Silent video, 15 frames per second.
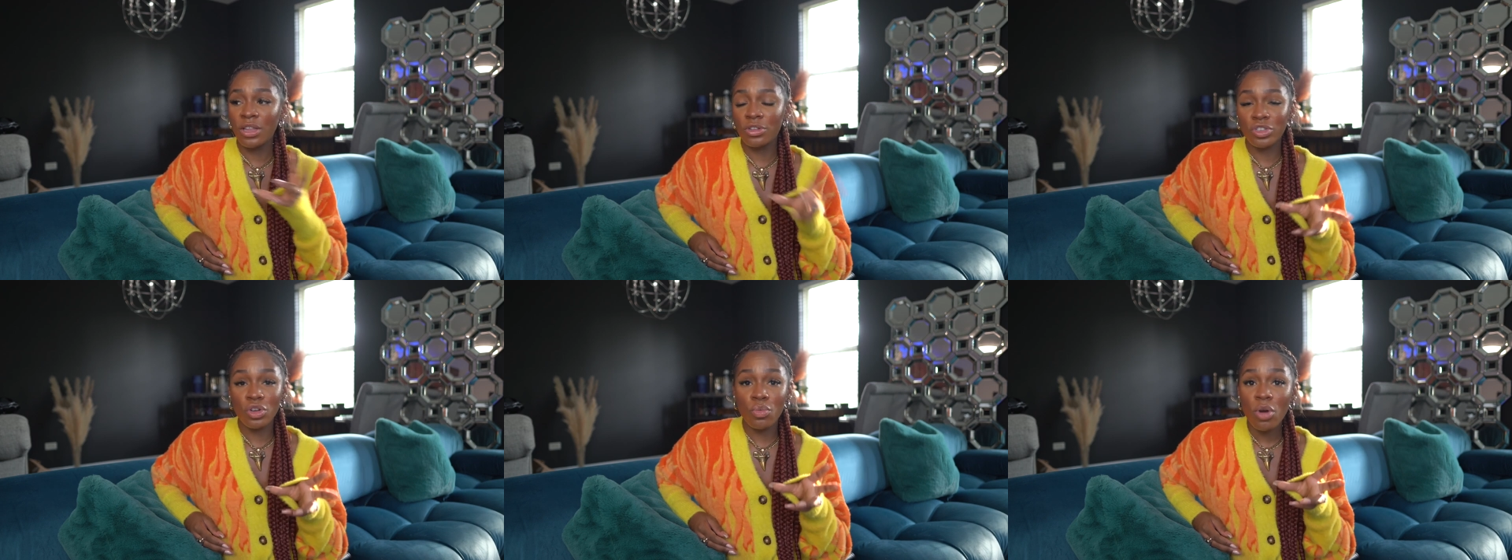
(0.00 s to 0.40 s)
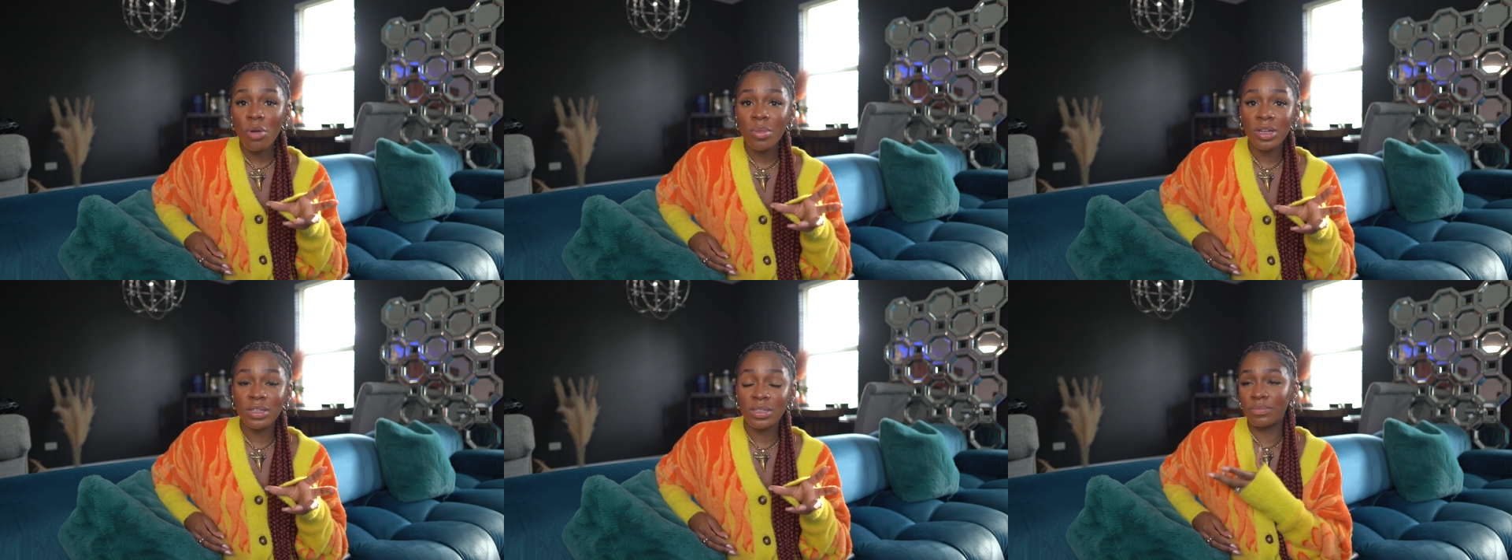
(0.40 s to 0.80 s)
there's an
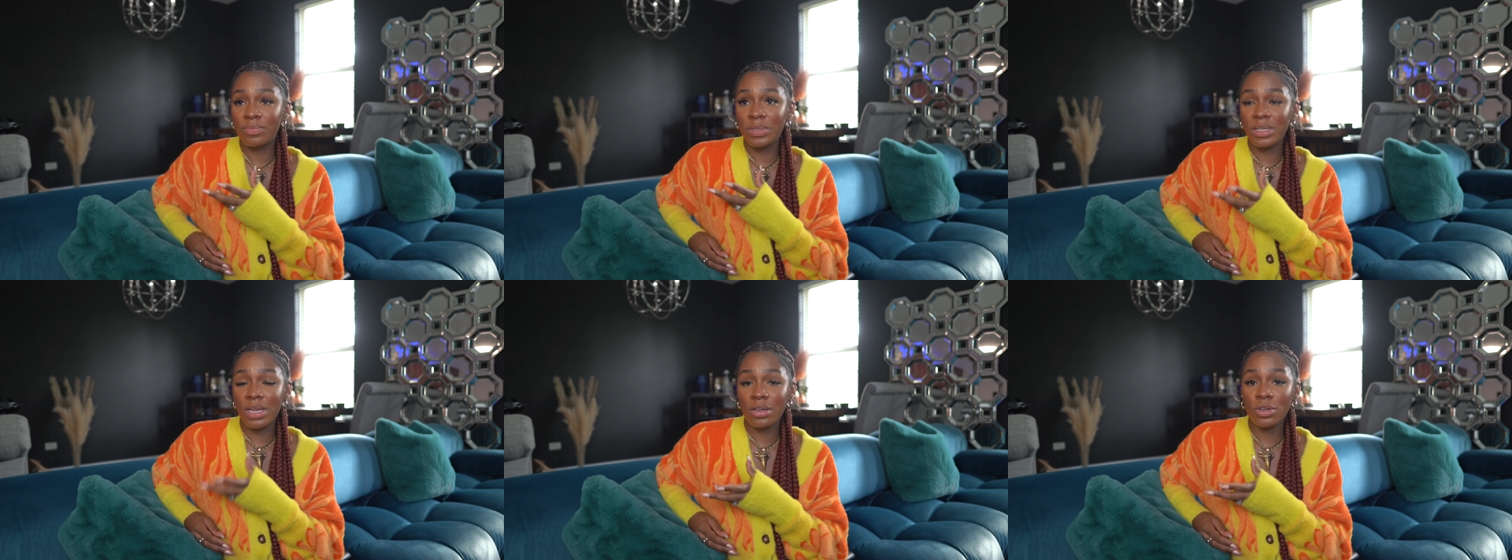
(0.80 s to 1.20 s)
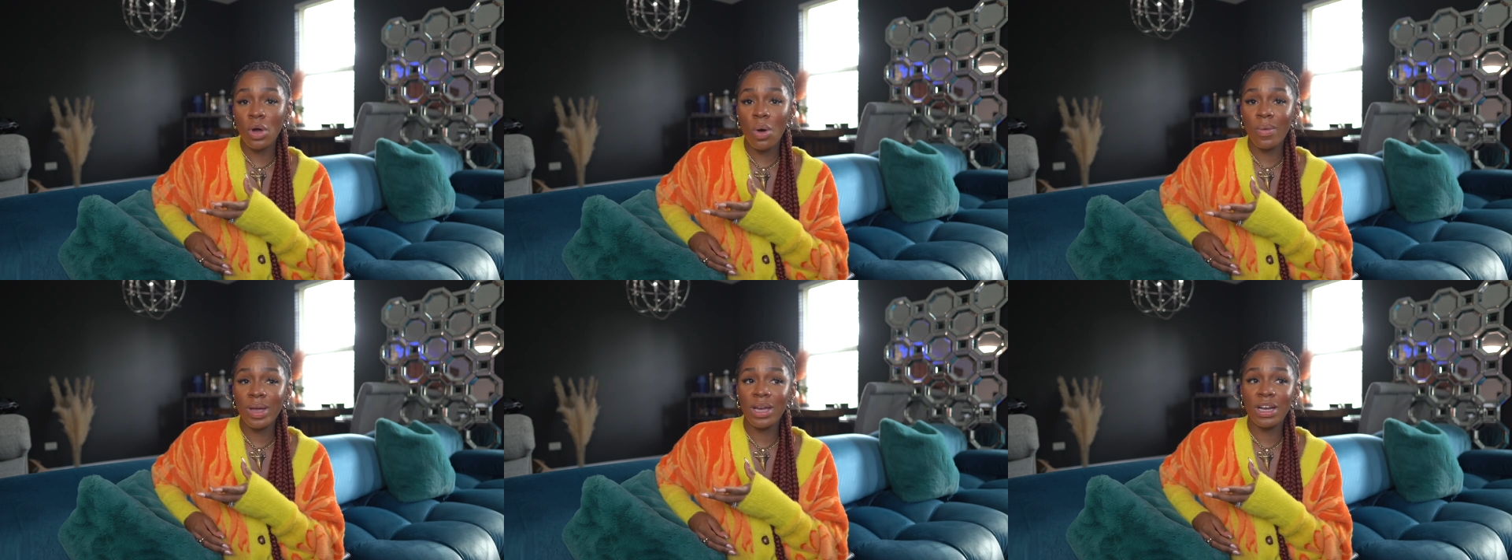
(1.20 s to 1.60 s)
aroma scent
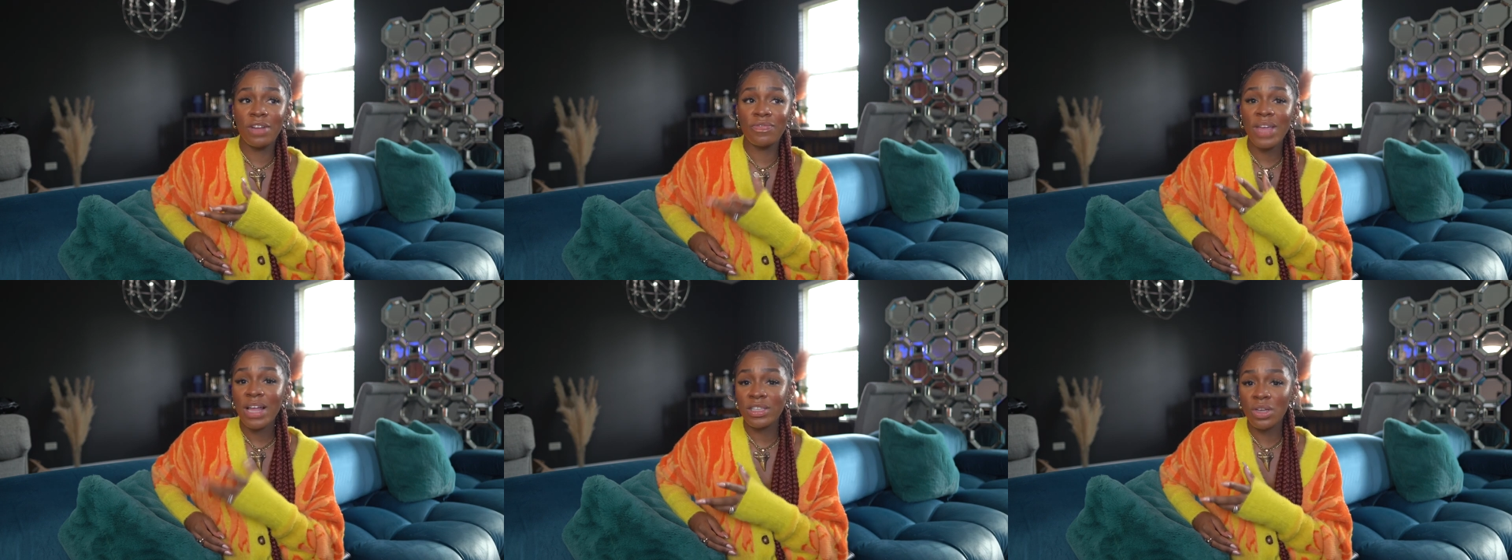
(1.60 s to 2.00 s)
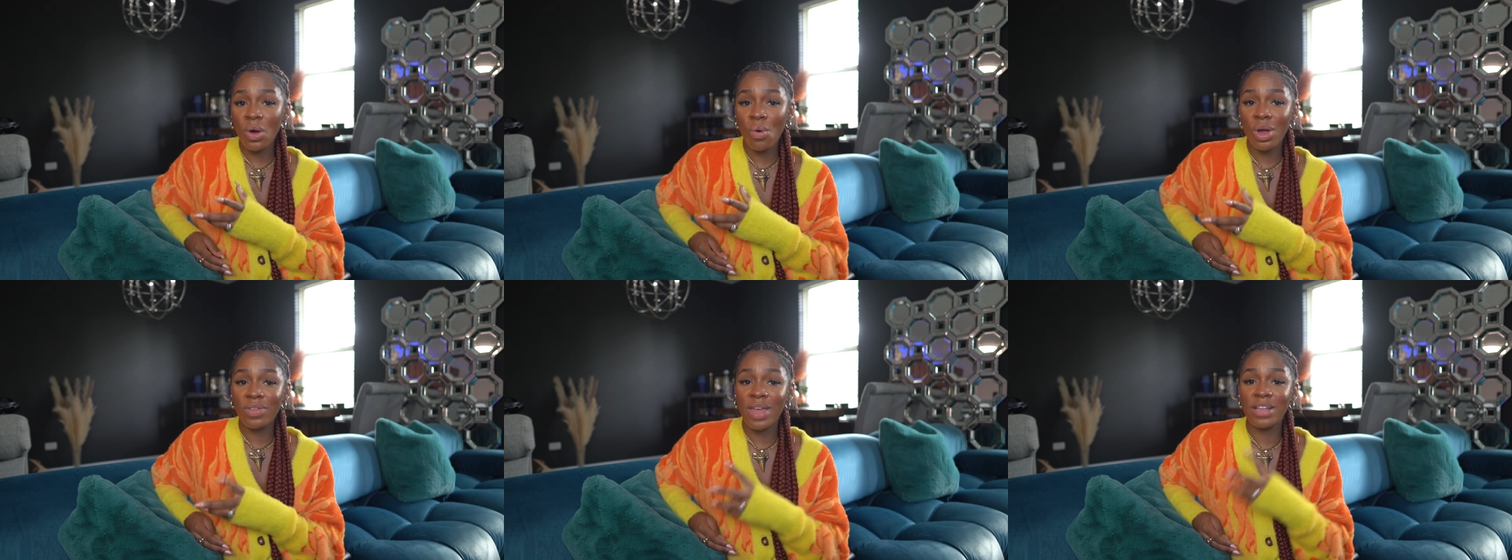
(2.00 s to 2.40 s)
going and if that's
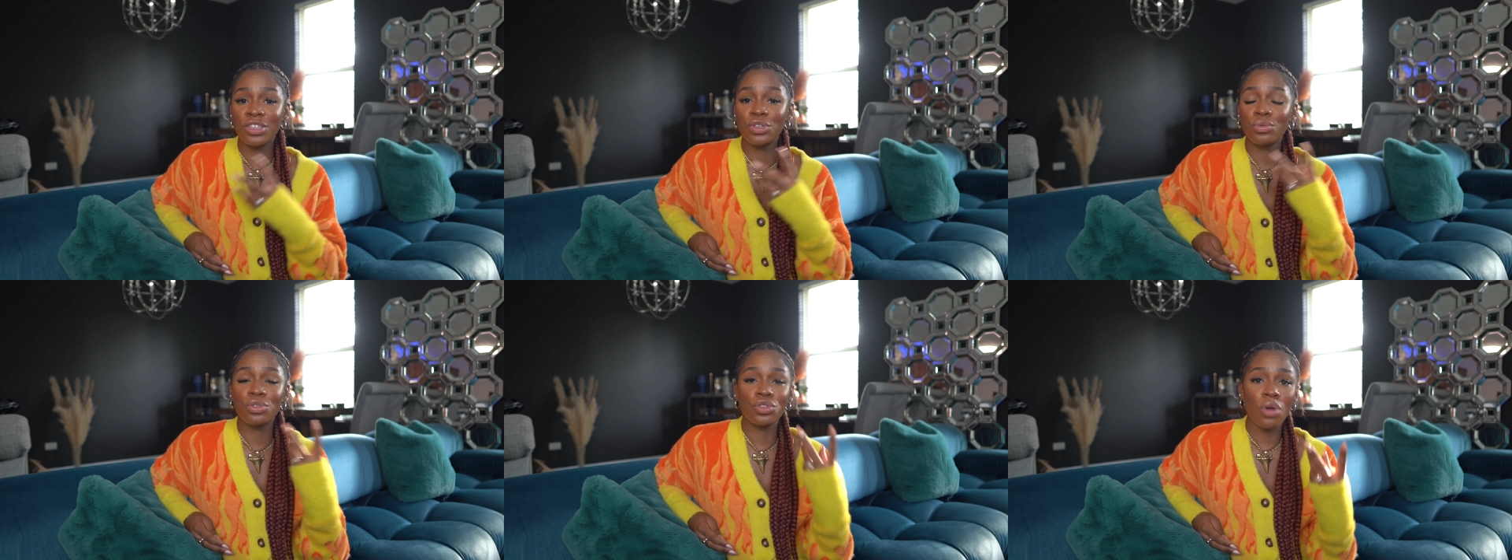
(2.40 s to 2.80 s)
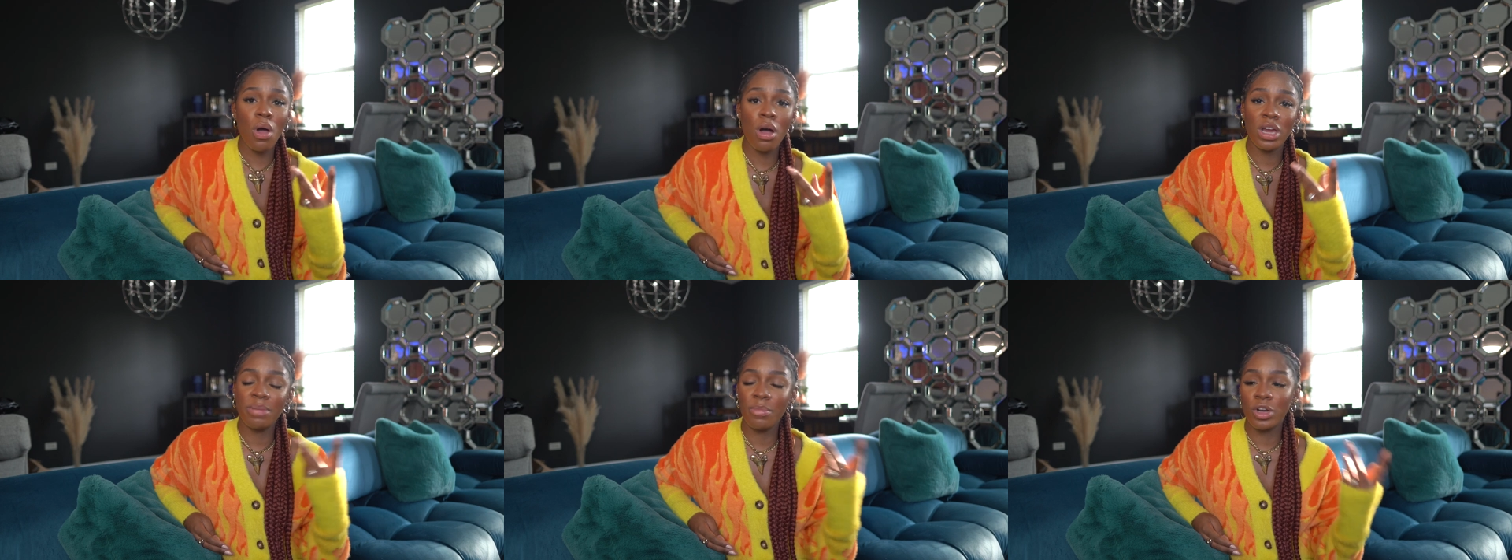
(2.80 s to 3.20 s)
going, that's too
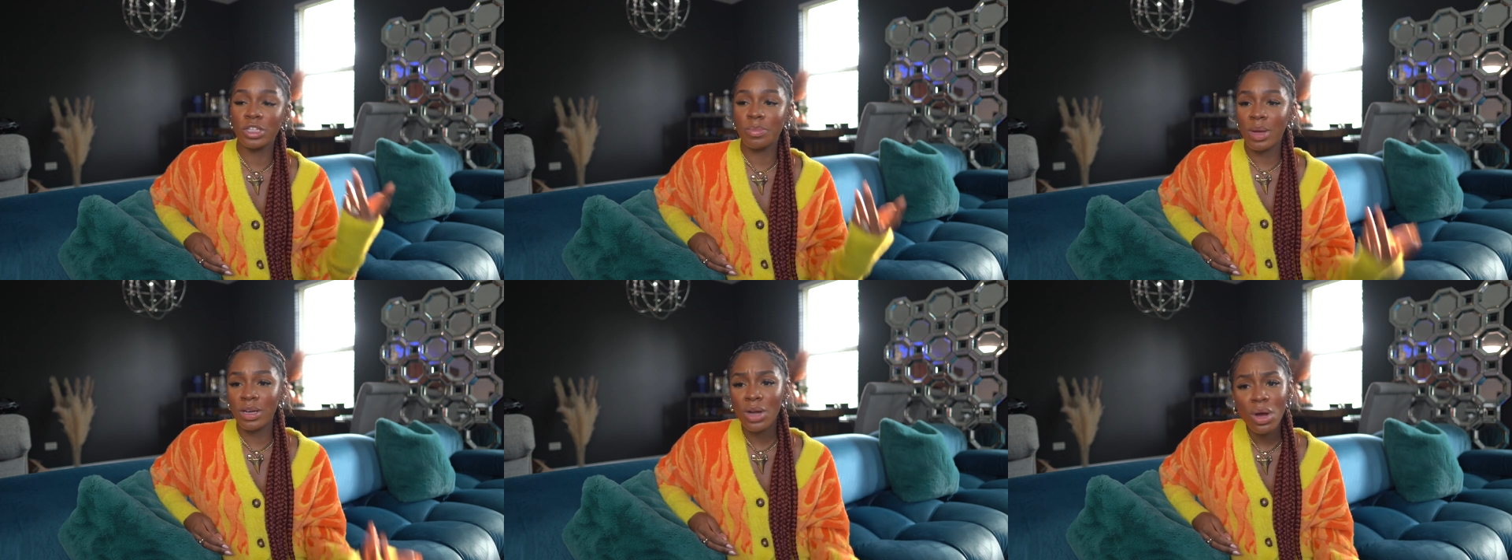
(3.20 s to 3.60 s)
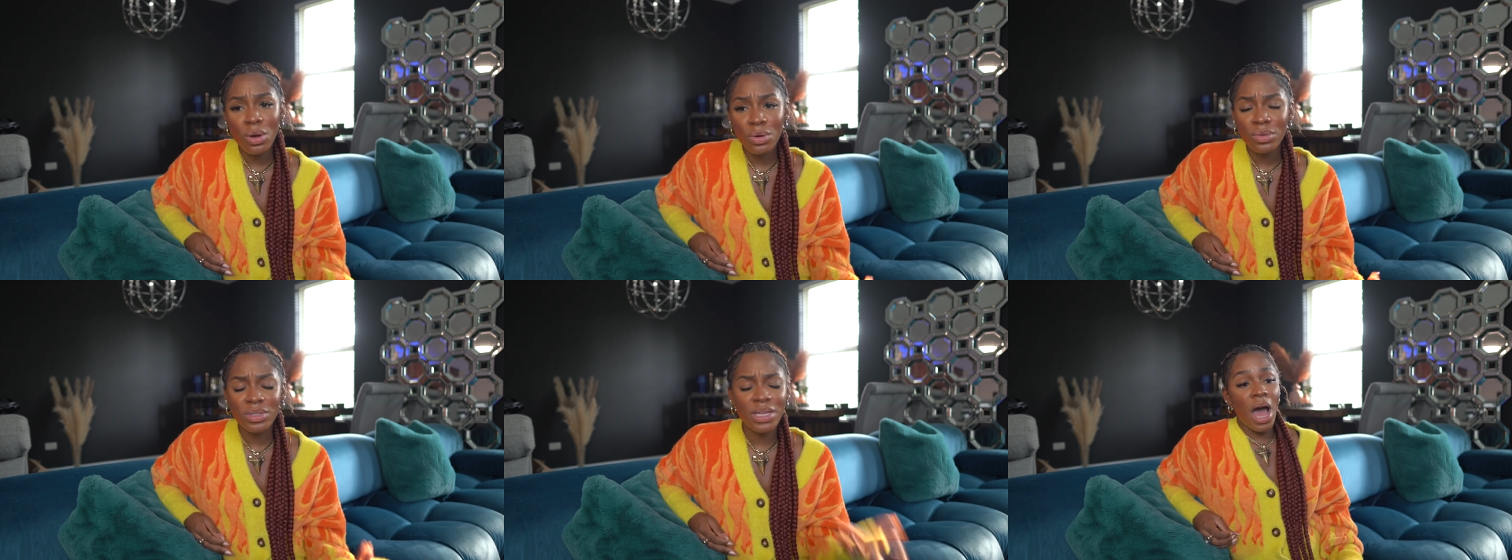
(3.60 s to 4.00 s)
strong and it burns my
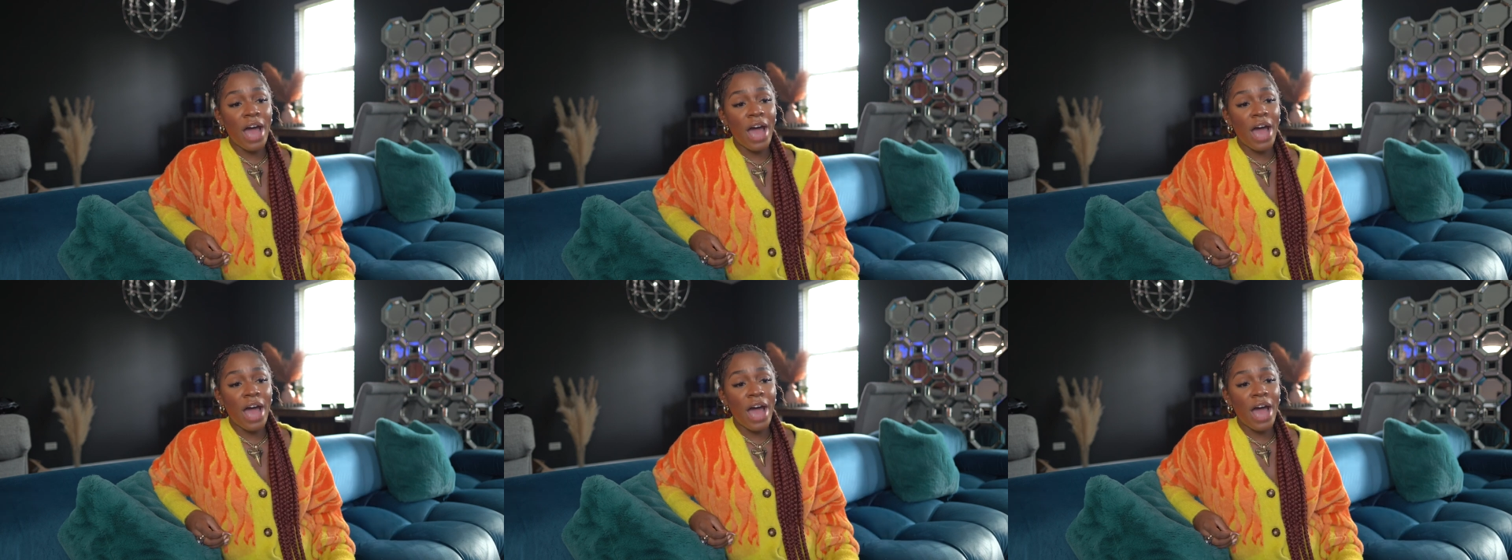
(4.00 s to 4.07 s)
nose.